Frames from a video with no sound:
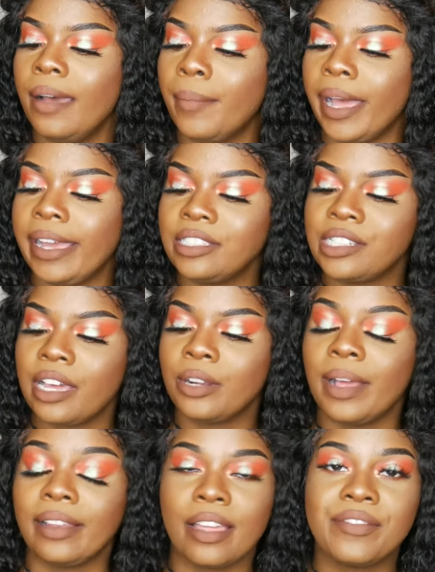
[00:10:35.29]
My eyeshadow,
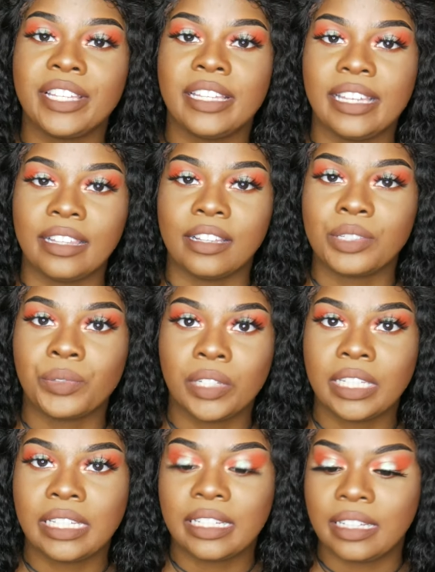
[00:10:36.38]
I love it. It looks
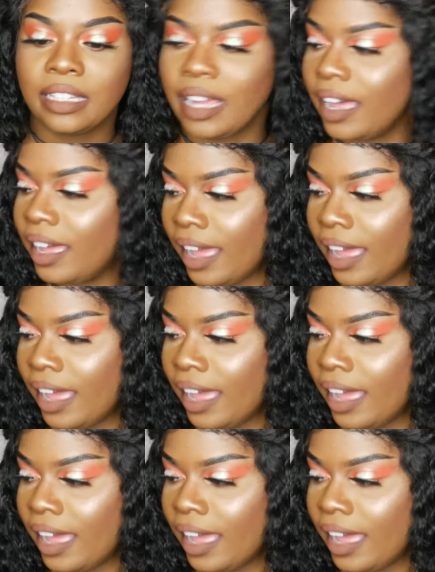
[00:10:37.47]
really good.